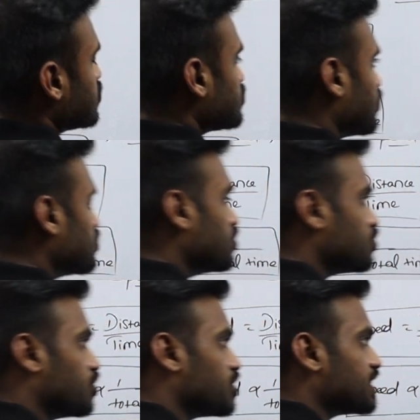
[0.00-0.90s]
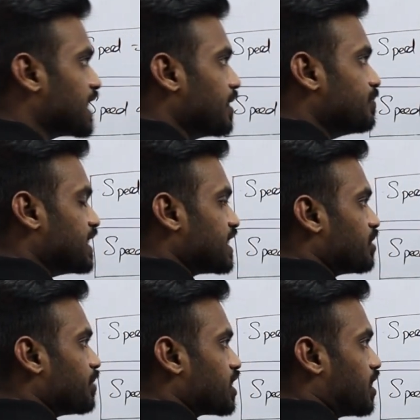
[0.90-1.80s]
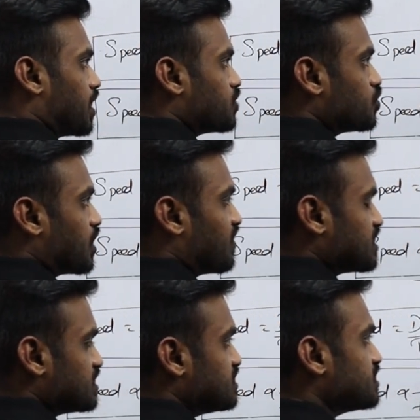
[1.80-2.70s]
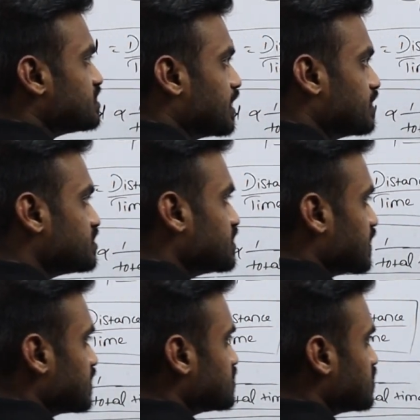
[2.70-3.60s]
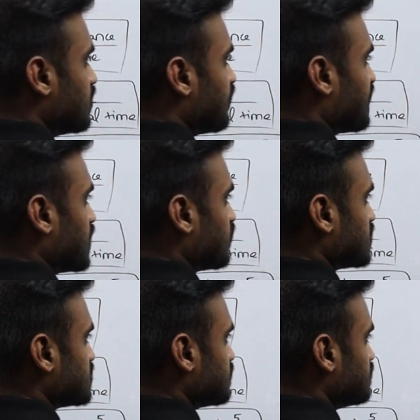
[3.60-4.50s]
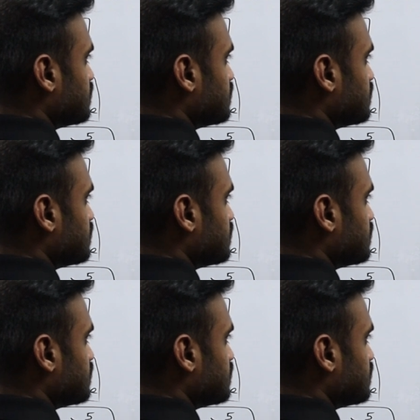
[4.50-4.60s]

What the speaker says: So the total time taken by car to cover this distance is 5 hours.